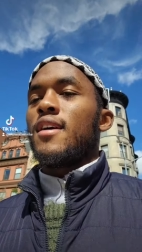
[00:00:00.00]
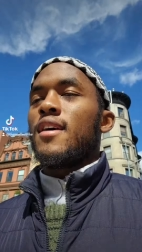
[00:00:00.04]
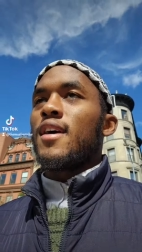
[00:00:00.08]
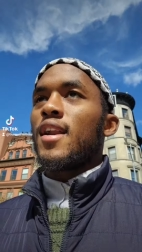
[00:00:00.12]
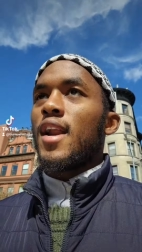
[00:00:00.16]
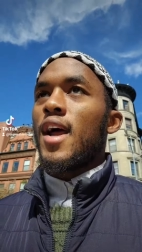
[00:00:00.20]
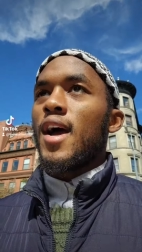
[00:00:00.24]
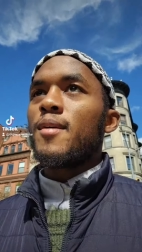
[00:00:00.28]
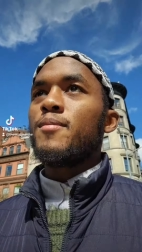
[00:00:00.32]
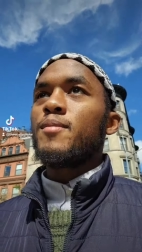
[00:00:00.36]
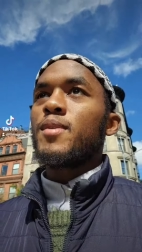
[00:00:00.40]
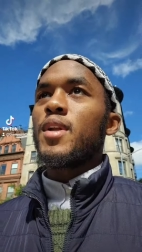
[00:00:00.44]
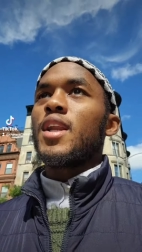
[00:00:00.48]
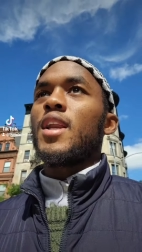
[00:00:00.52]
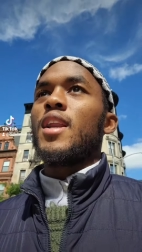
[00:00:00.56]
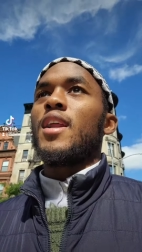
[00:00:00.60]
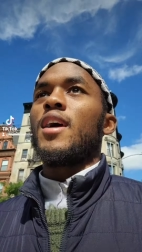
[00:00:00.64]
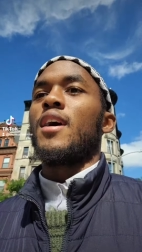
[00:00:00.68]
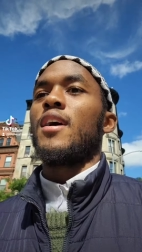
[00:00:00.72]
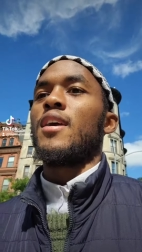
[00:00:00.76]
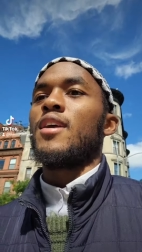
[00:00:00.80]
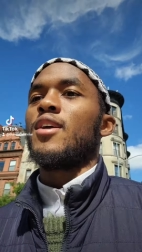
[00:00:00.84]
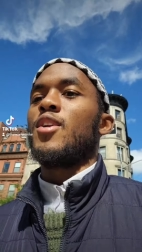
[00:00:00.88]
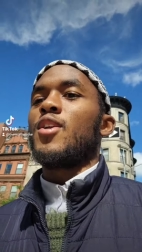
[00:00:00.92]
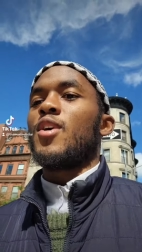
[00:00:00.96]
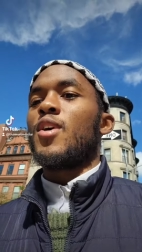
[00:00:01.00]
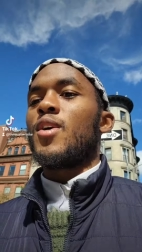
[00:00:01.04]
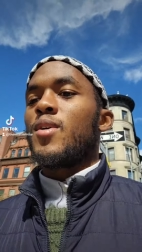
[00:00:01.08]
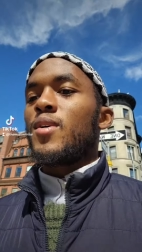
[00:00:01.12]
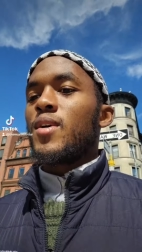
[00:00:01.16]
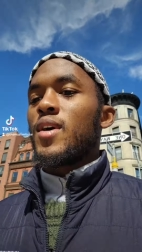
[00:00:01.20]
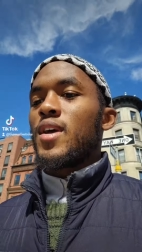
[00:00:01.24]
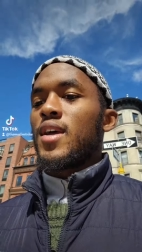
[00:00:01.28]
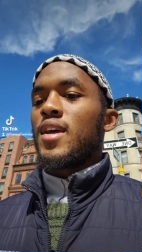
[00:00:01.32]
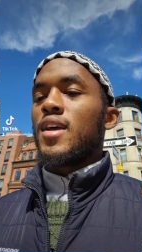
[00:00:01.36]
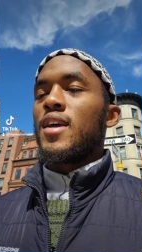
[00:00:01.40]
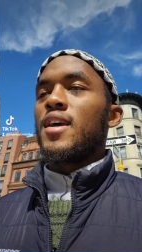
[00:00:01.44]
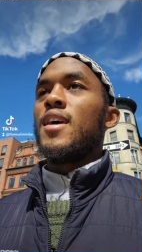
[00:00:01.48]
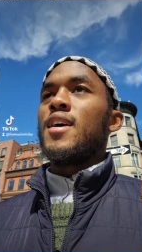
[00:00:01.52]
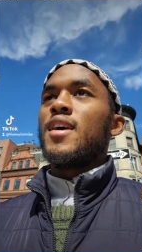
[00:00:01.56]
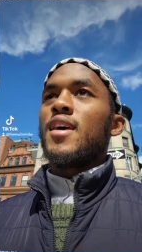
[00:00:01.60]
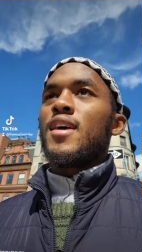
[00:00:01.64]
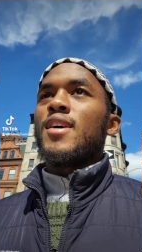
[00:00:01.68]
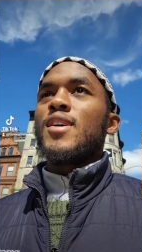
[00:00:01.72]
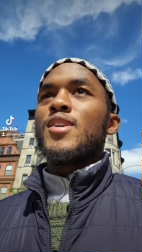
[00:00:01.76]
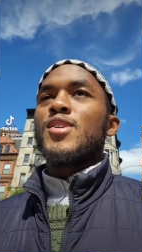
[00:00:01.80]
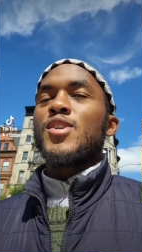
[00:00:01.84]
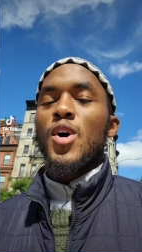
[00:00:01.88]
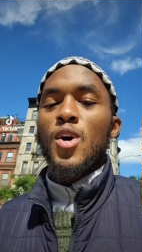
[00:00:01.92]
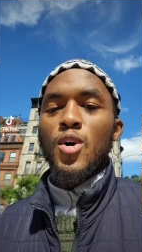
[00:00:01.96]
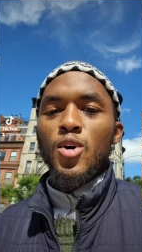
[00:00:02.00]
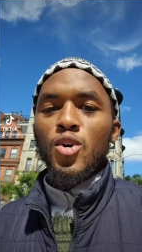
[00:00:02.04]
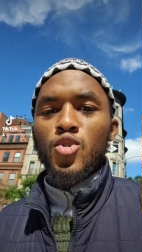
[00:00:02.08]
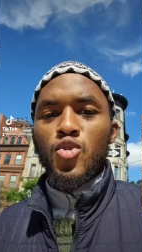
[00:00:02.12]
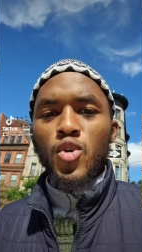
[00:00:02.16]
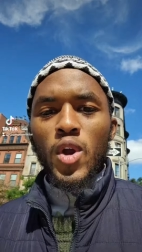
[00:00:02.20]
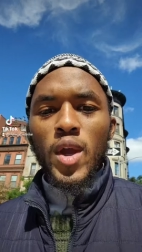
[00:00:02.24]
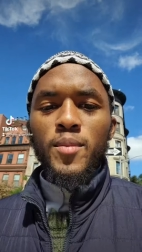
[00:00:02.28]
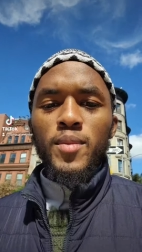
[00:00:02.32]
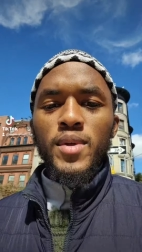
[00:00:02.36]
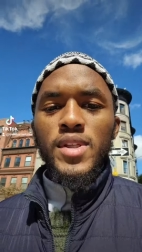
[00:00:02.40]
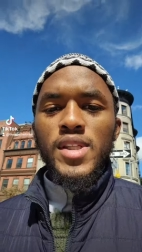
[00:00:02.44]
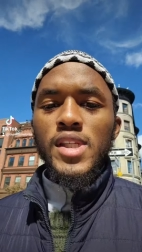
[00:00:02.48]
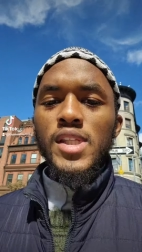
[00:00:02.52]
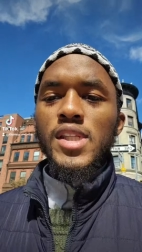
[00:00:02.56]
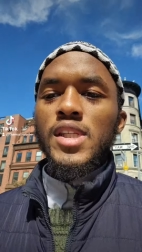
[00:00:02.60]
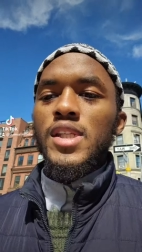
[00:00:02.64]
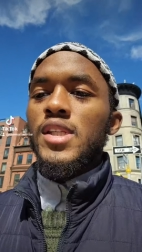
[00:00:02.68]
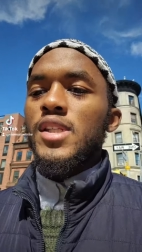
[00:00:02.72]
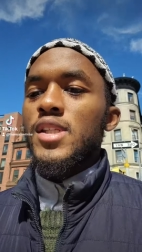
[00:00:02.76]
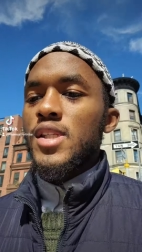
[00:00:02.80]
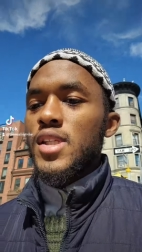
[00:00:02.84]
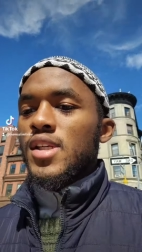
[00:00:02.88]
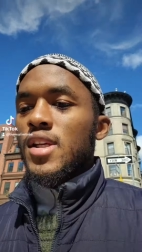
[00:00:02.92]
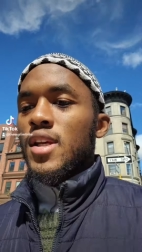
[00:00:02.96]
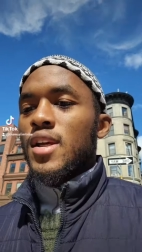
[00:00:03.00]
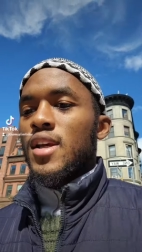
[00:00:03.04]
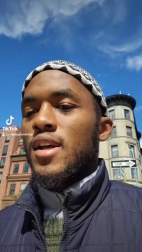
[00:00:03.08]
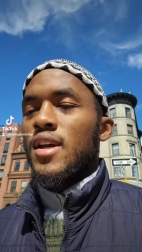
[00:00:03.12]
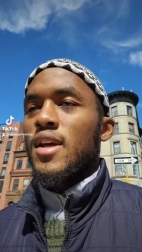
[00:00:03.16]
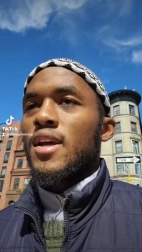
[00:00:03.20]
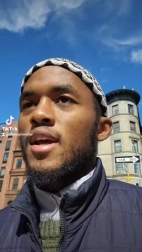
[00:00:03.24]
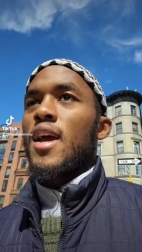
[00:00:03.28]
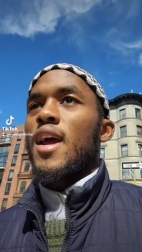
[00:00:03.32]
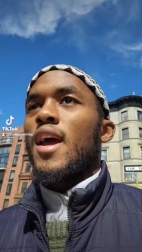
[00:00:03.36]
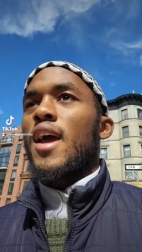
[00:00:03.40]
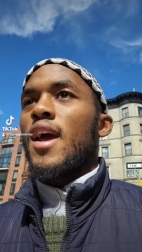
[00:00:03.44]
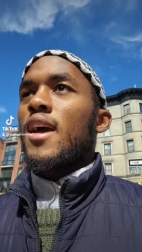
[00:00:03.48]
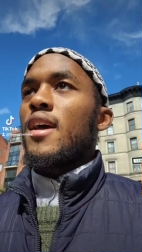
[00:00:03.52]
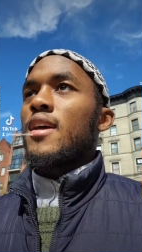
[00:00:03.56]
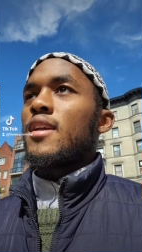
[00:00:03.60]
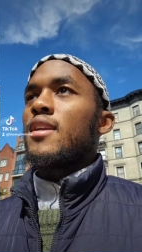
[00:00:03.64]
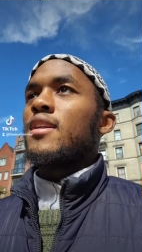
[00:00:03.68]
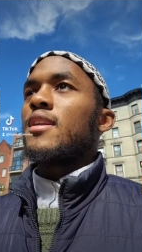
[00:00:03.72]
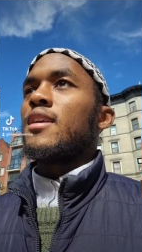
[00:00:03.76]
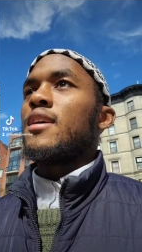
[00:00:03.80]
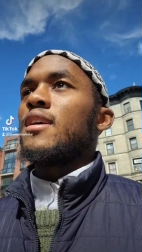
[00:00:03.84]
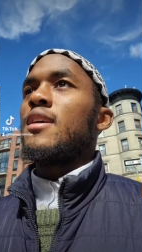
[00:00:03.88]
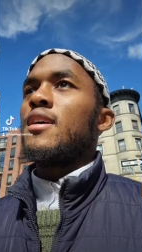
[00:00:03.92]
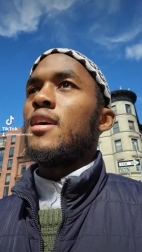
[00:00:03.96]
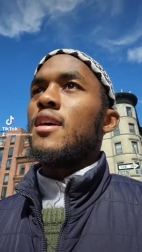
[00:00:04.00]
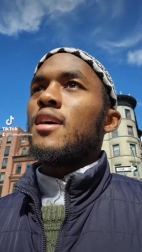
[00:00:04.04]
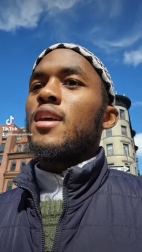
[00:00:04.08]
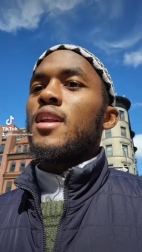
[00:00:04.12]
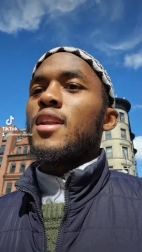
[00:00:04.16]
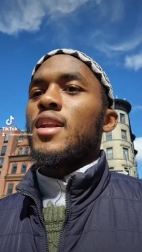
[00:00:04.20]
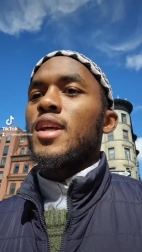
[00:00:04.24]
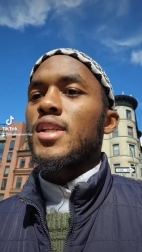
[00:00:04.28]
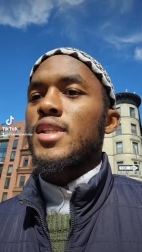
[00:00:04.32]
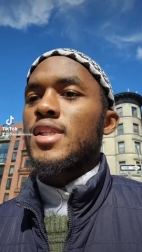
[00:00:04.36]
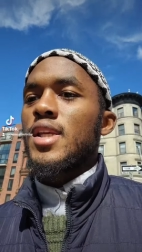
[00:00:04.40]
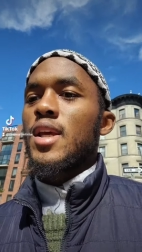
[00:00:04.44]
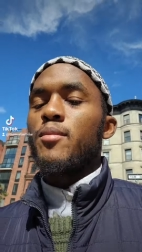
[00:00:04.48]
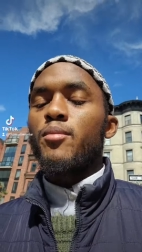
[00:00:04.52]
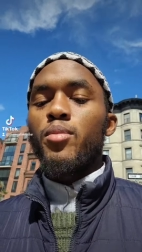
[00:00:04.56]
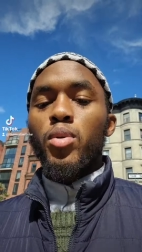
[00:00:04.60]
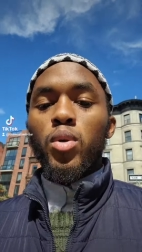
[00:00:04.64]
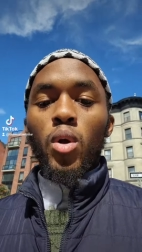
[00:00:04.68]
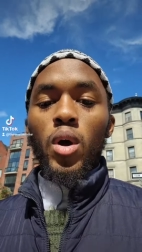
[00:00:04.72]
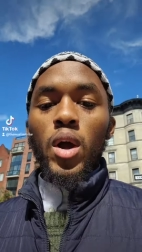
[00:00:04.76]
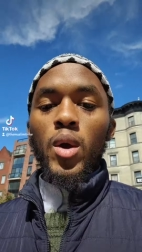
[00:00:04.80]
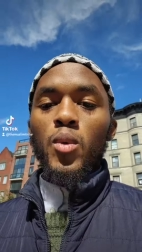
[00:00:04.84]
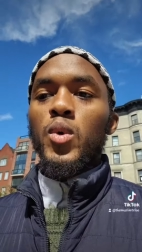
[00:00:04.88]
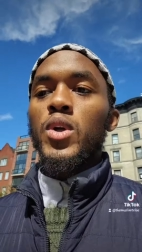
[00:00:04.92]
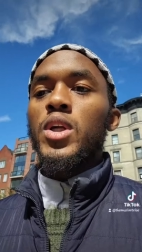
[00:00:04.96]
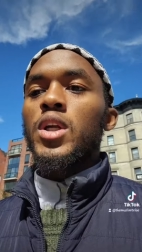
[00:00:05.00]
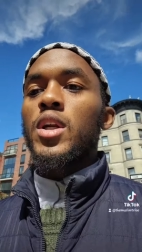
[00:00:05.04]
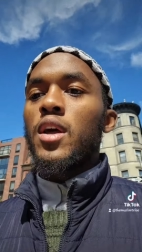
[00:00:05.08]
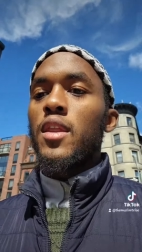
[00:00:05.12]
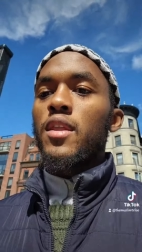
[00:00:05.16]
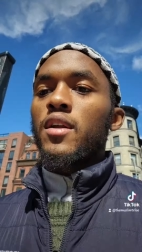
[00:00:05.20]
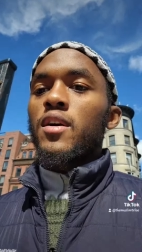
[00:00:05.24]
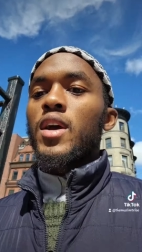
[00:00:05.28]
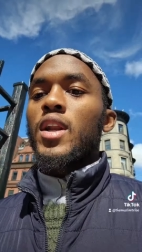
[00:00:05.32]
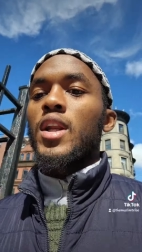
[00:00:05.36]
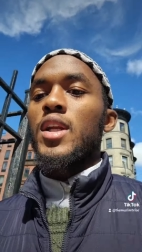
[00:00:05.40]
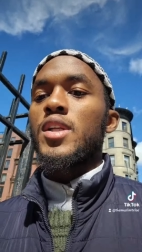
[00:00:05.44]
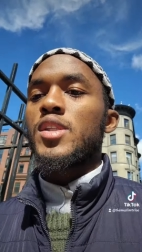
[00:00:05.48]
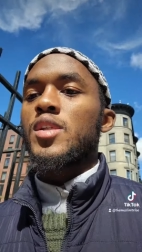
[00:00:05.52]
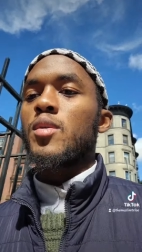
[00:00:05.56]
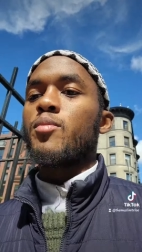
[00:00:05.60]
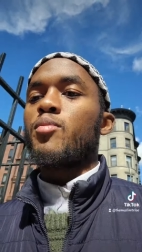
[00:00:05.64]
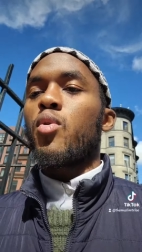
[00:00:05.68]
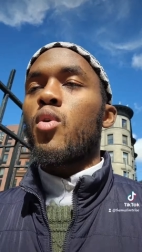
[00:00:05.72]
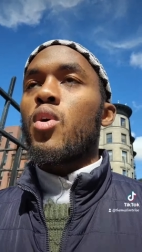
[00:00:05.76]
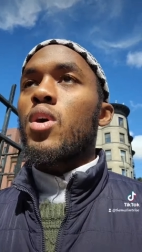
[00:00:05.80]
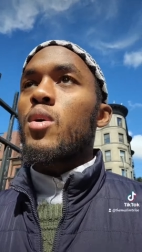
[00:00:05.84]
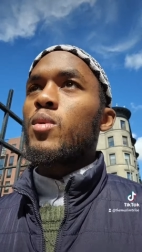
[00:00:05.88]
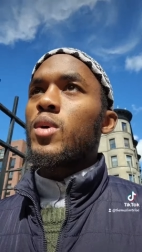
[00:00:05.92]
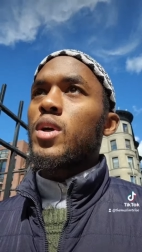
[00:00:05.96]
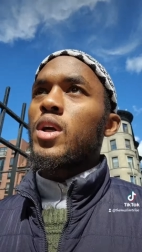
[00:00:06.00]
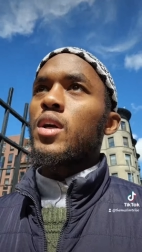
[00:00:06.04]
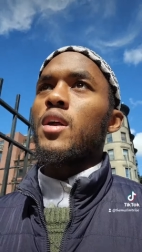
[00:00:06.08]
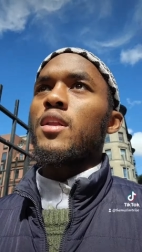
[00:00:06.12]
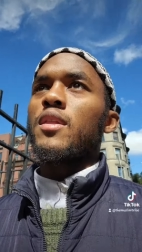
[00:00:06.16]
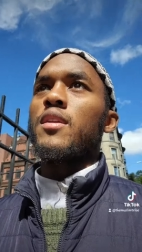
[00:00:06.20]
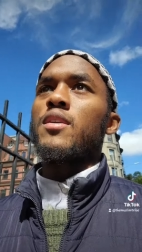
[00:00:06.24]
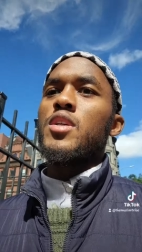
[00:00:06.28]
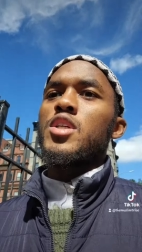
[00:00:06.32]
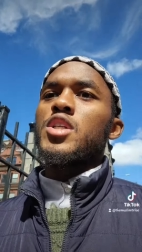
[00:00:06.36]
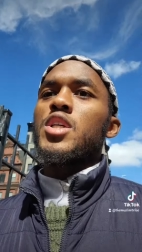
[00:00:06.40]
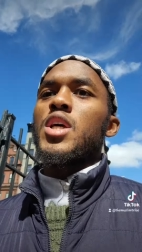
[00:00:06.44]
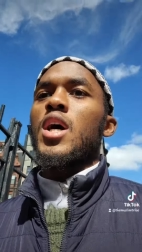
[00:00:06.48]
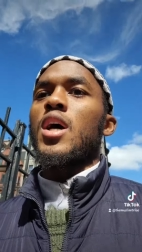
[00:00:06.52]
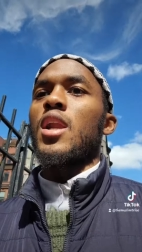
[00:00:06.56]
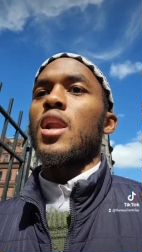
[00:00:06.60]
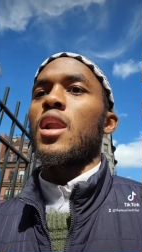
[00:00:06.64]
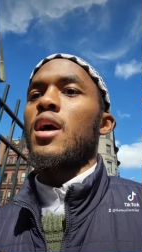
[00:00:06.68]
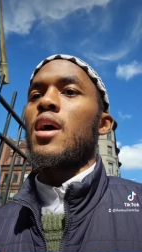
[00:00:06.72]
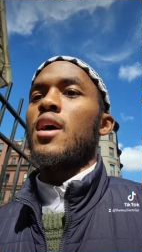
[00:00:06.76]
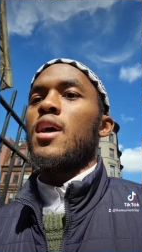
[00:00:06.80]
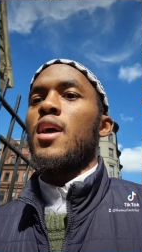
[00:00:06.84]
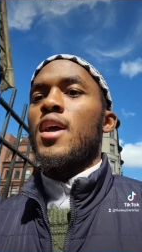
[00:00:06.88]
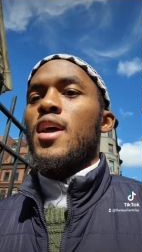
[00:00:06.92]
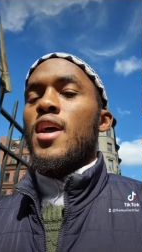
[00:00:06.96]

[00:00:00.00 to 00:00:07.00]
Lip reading: Alhamdulillah, you know. So create businesses and let's employ one another and let's support one another, inshallah.